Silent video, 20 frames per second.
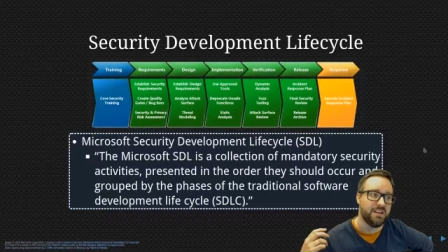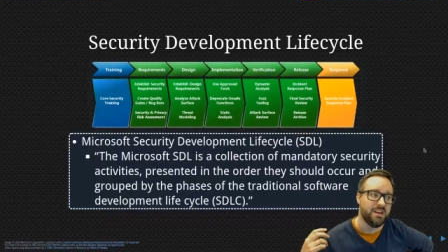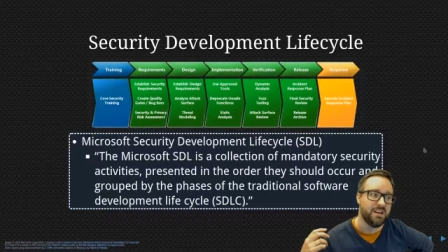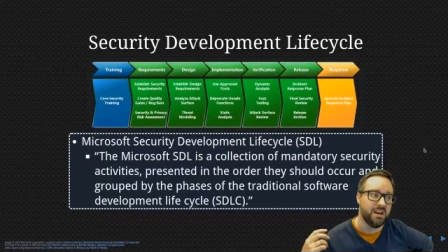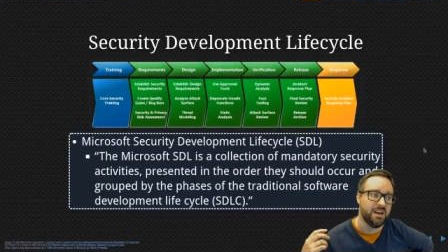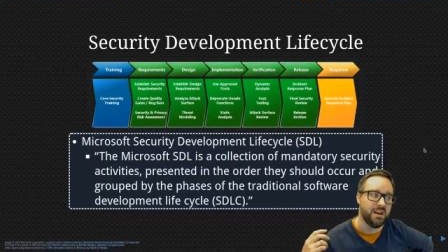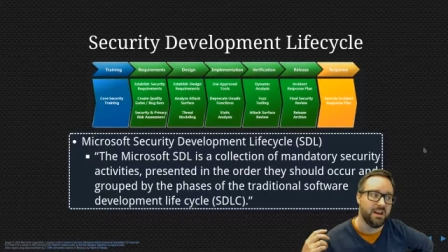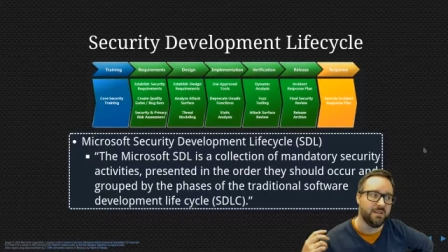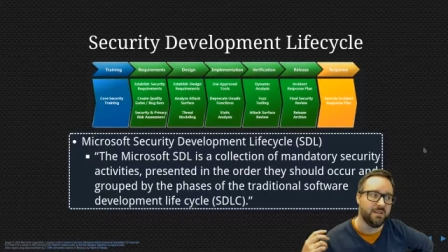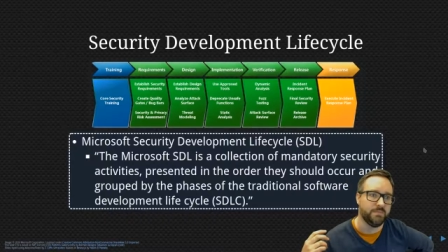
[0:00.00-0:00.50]

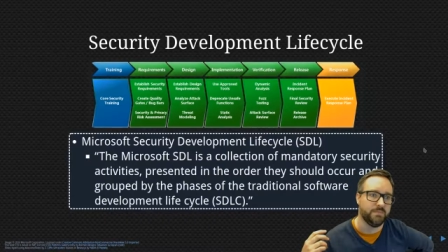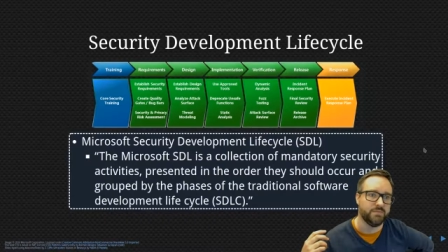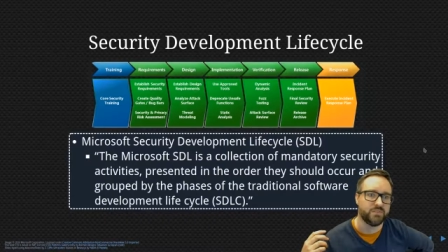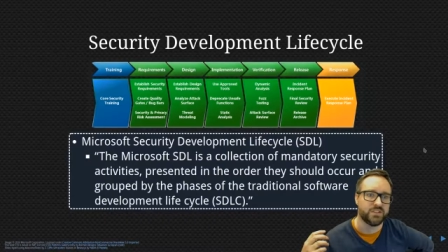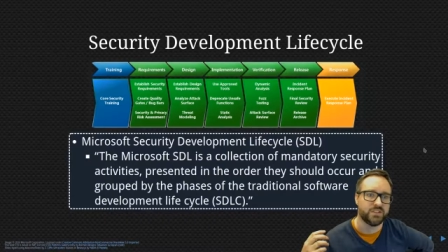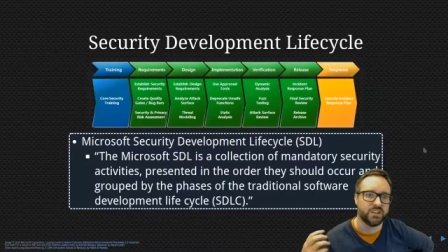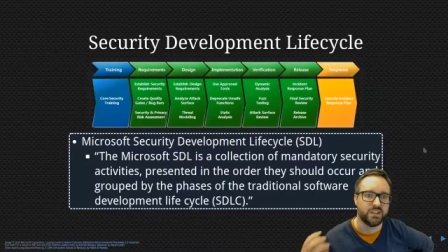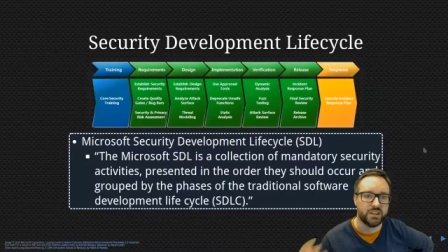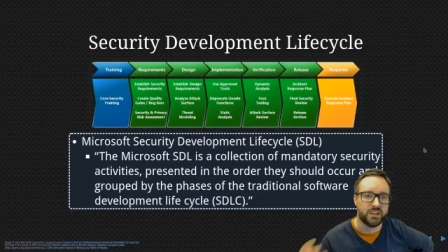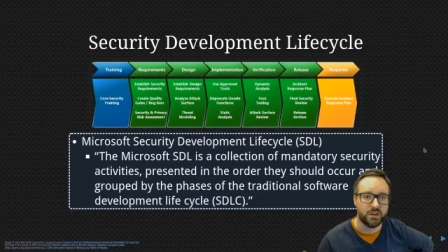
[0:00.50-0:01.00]
um,
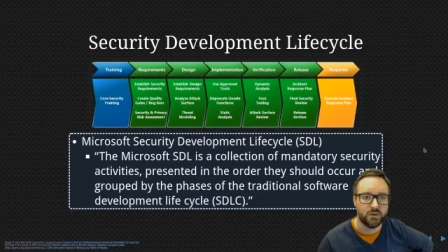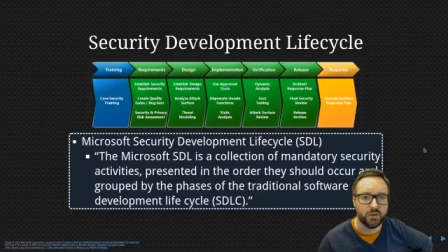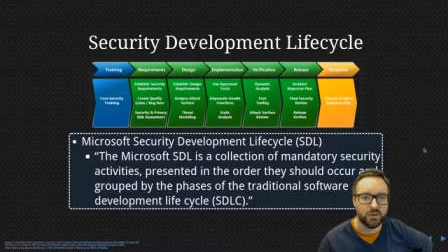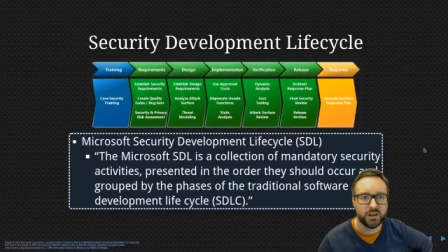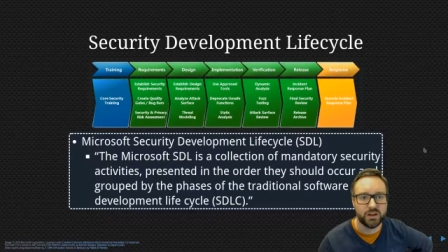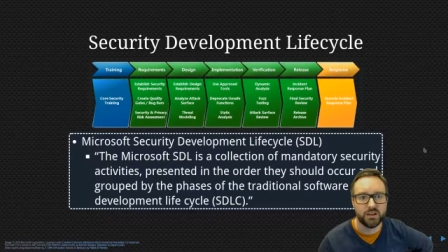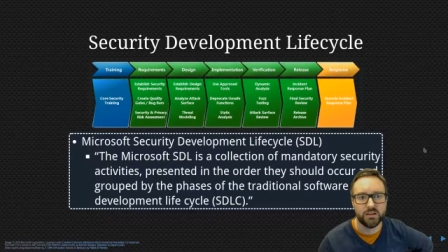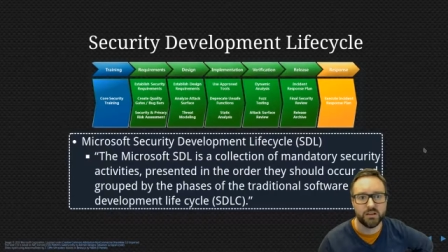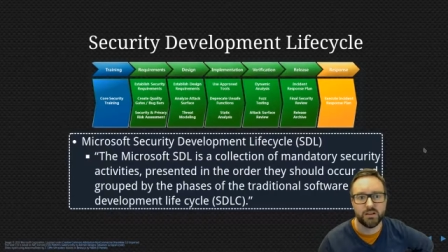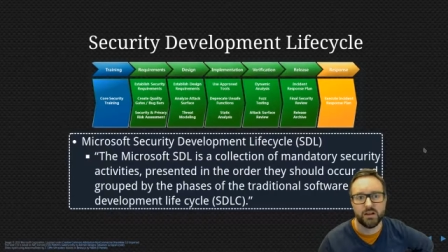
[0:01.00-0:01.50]

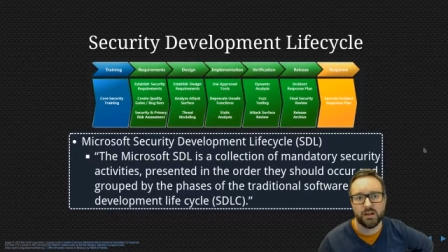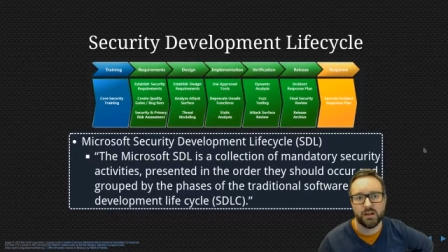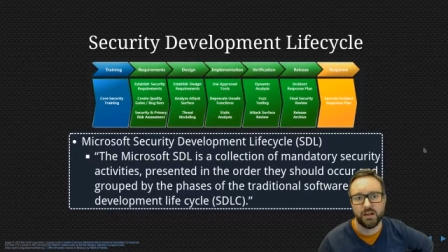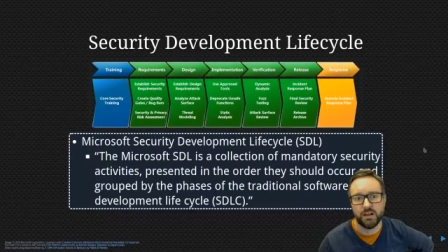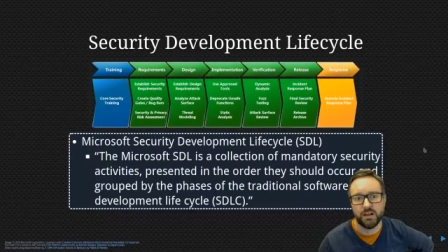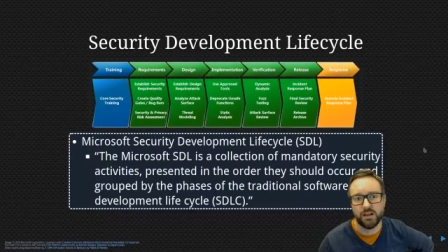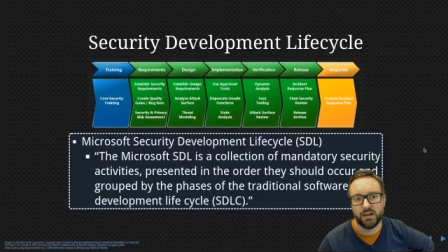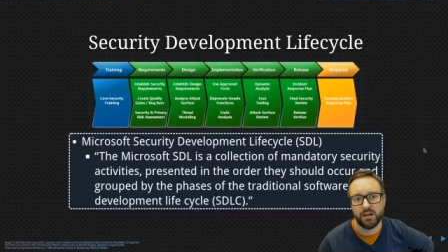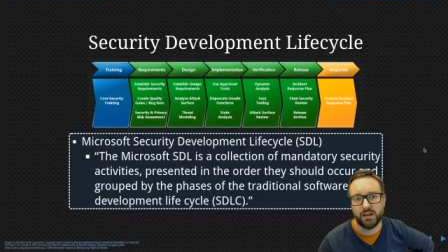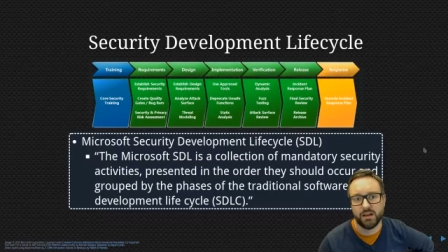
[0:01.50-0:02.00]
secure
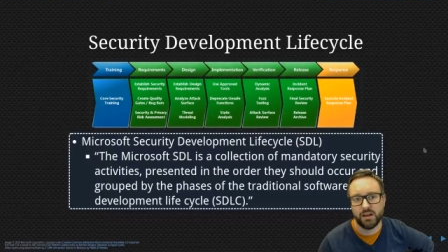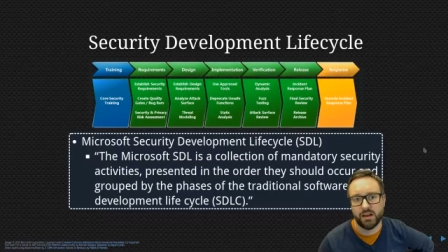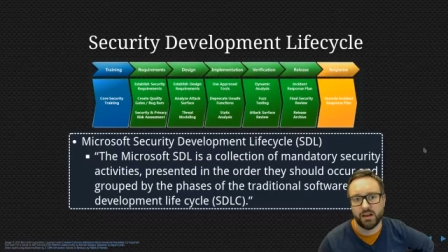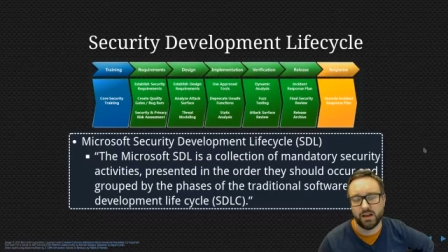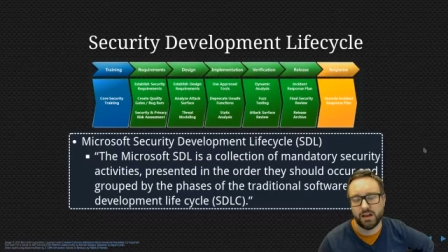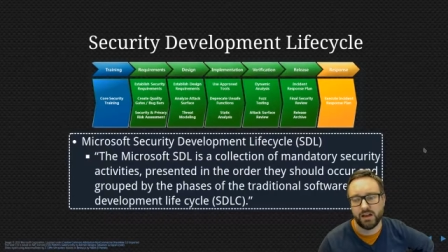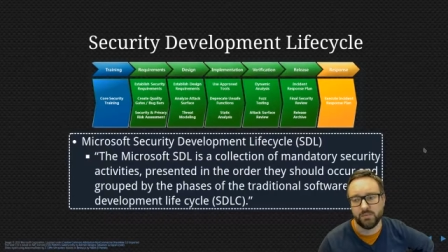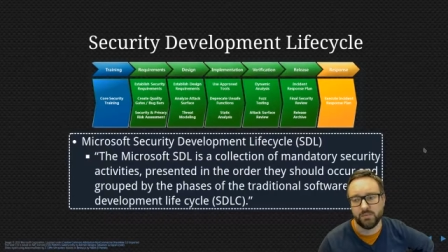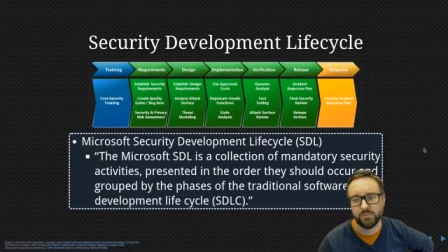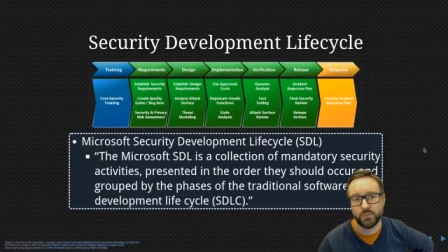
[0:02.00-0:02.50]

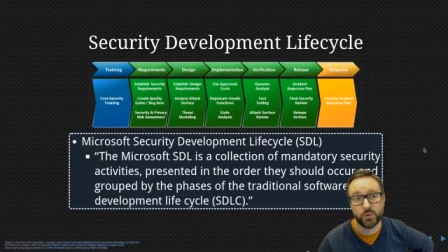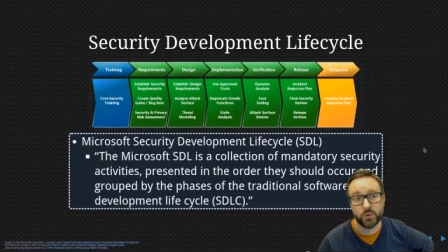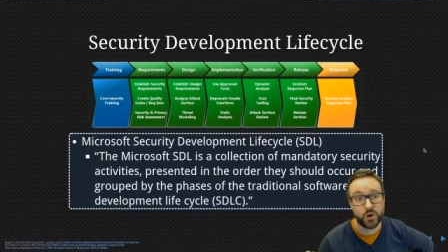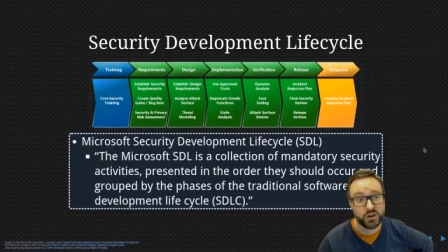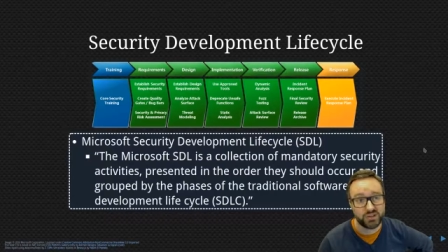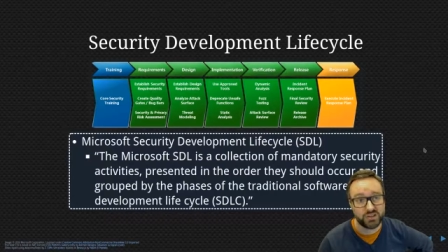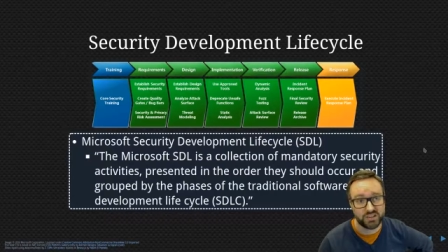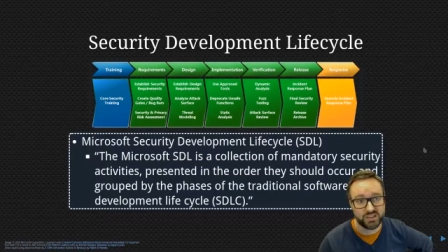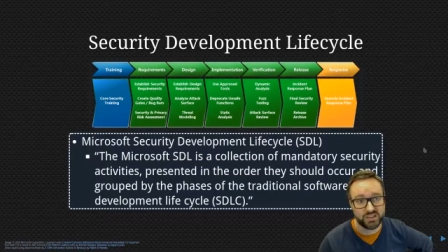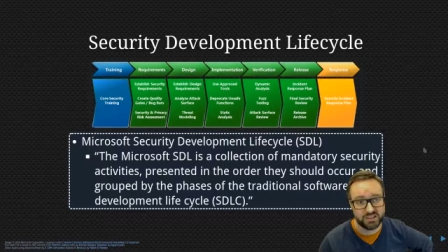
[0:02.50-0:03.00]
um,
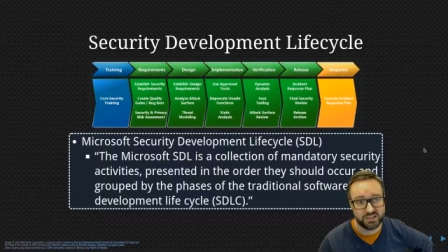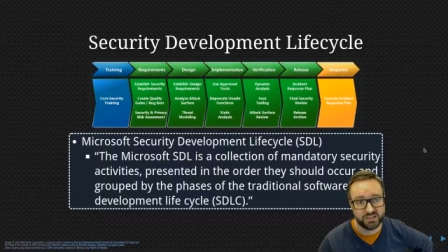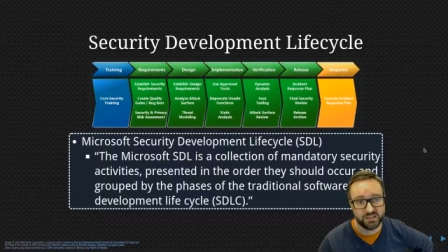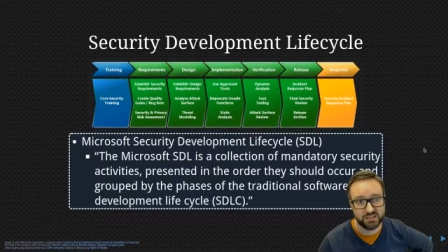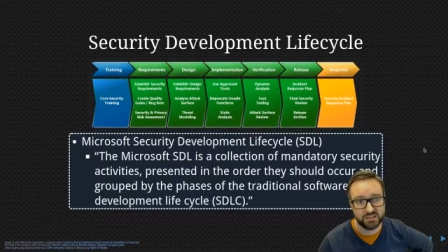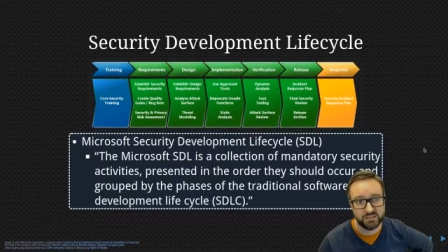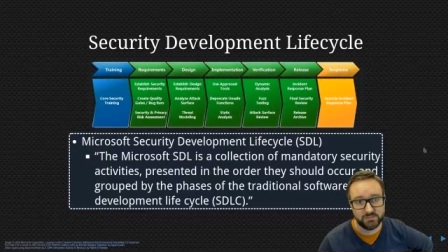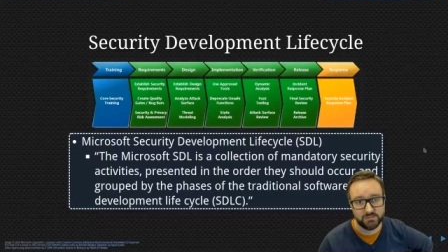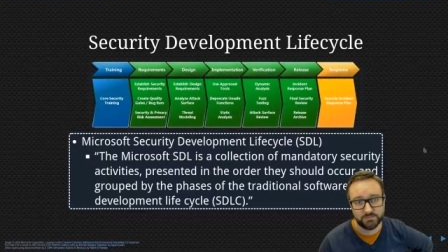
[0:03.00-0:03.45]
processes